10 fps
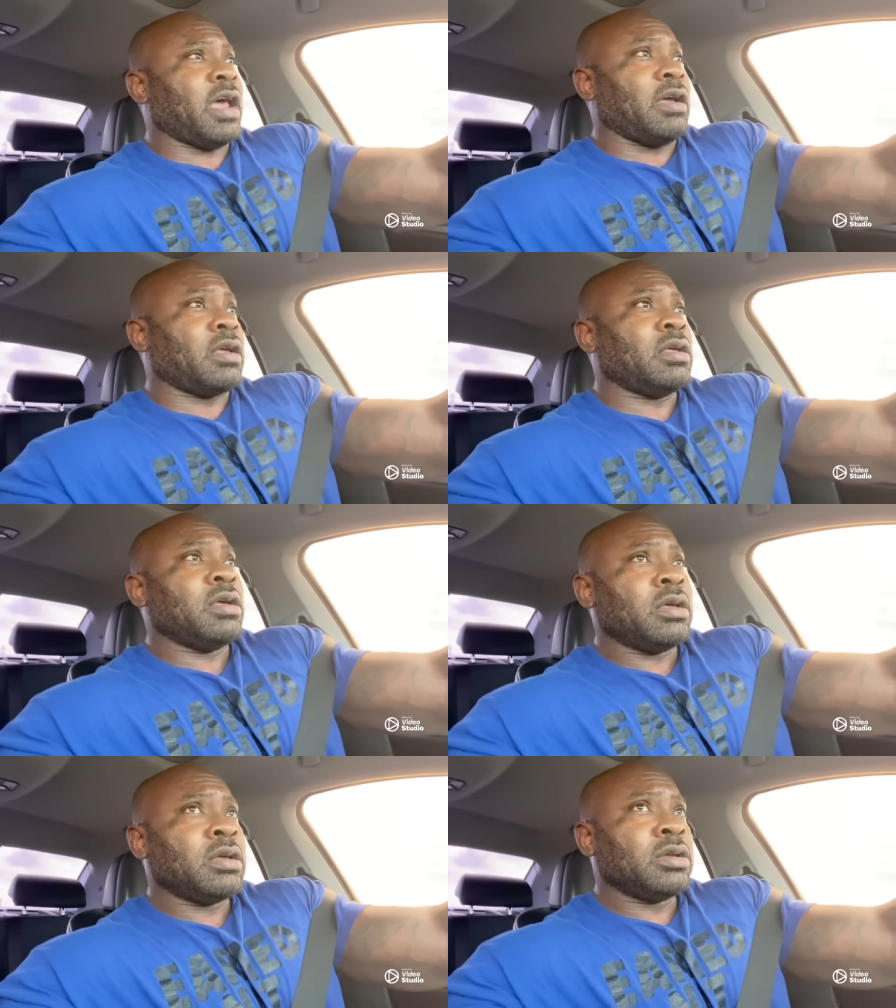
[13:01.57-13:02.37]
it
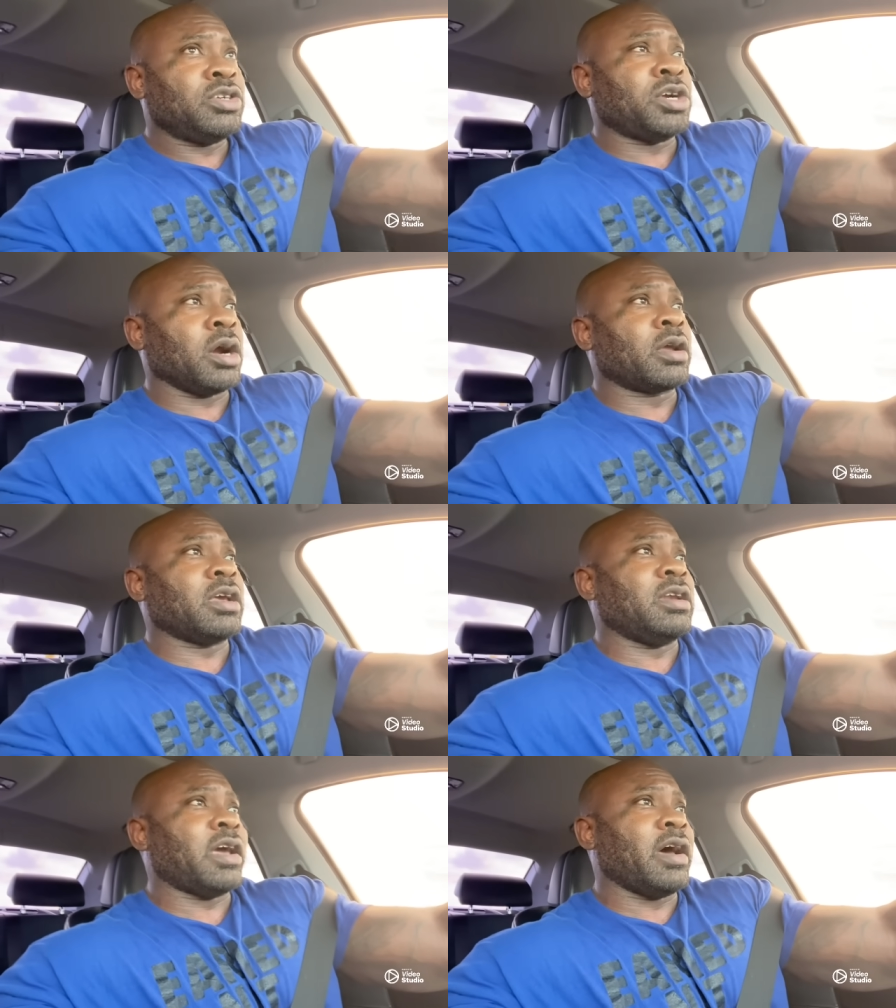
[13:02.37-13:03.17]

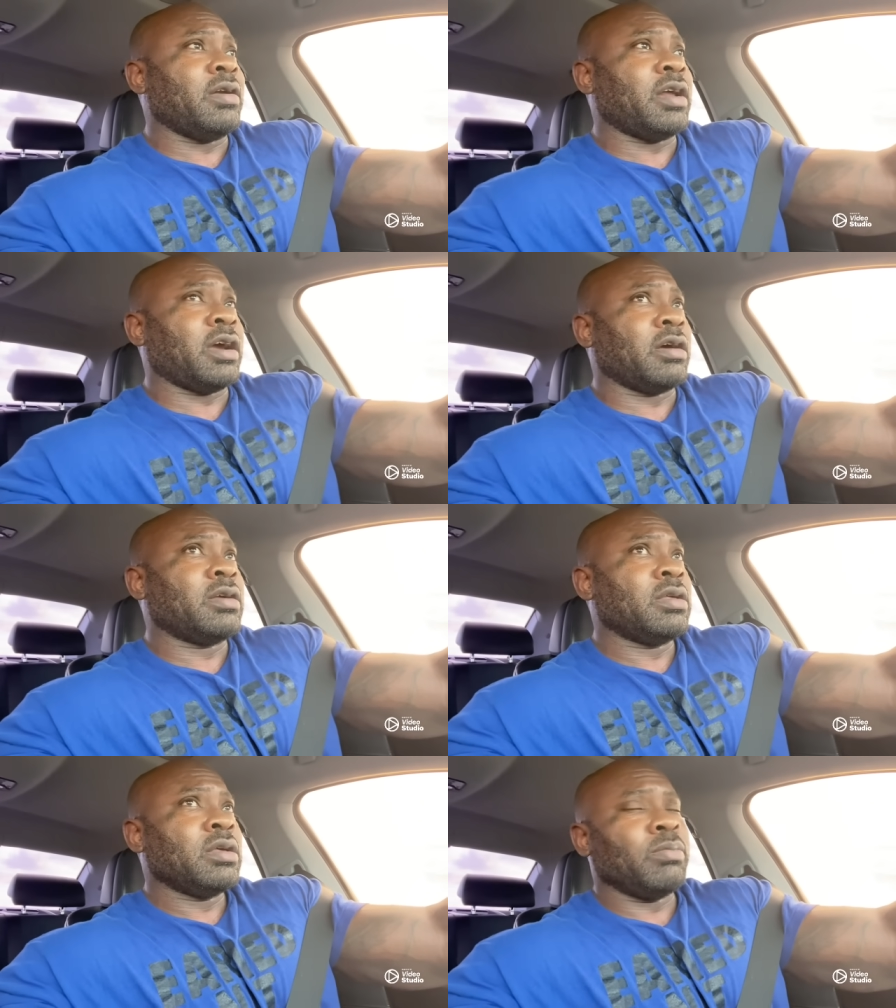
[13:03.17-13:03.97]
jerking down there,
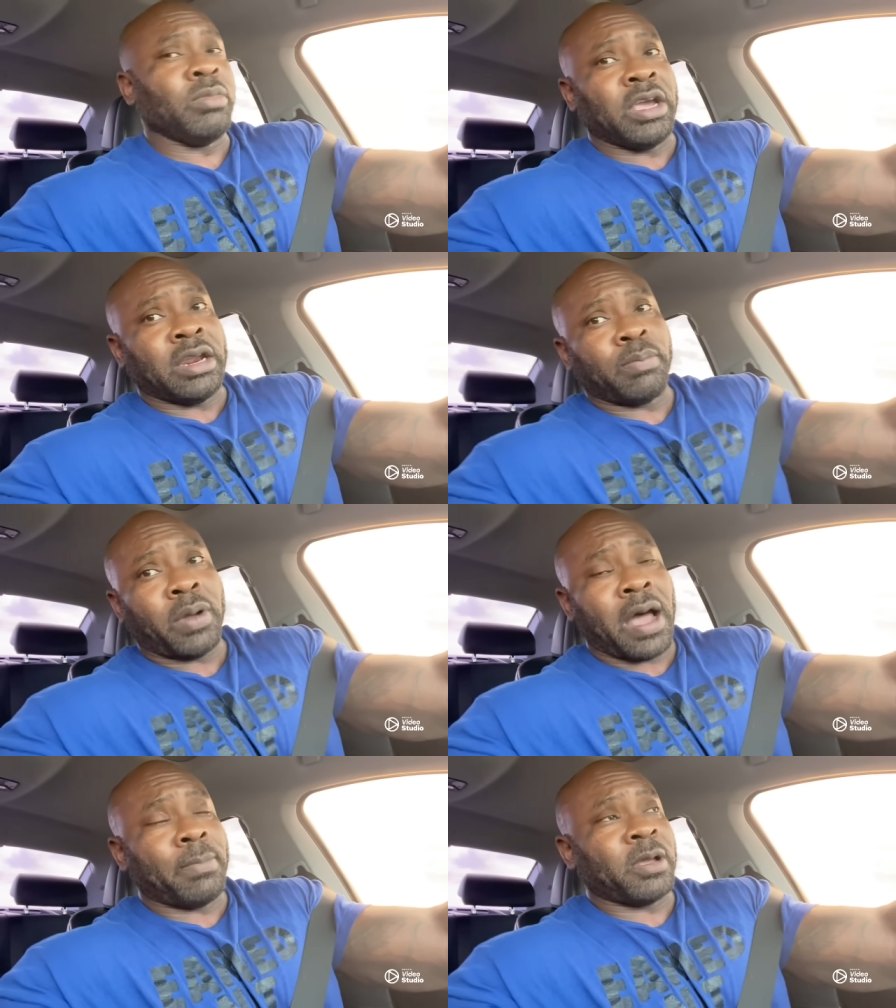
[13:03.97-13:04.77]
meaning
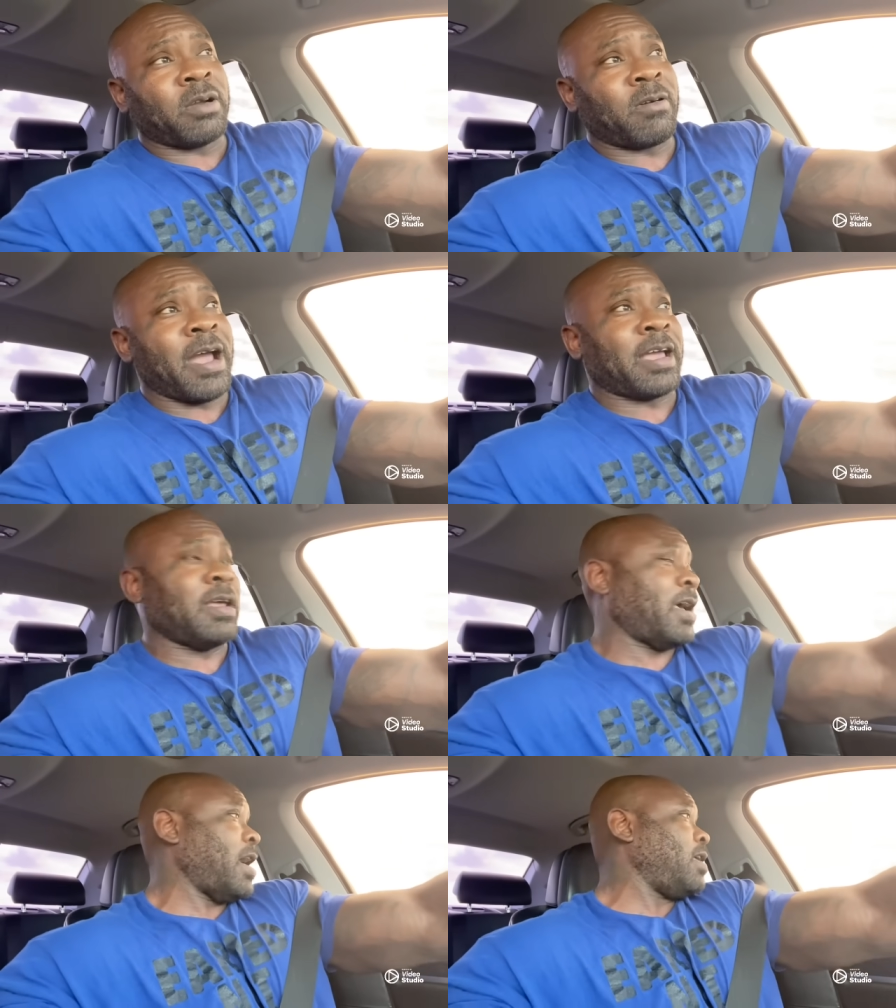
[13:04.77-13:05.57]
popping, cracking,
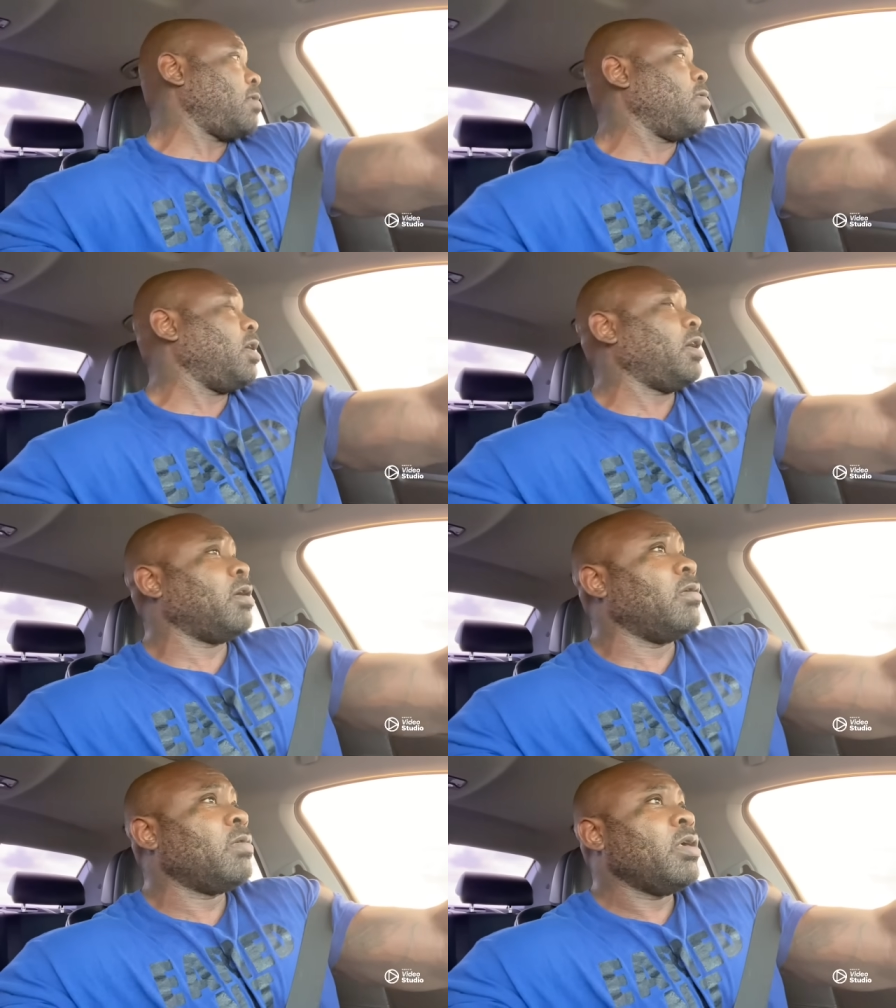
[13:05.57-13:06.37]
had it going
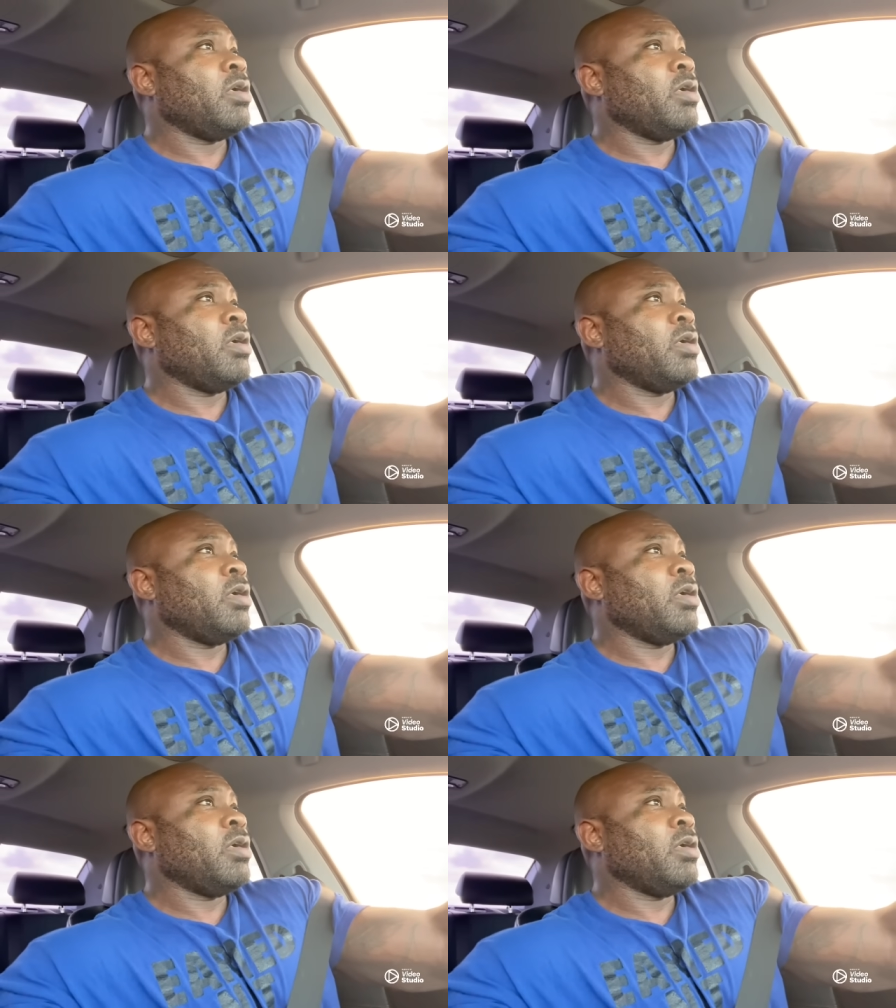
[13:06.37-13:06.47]
on.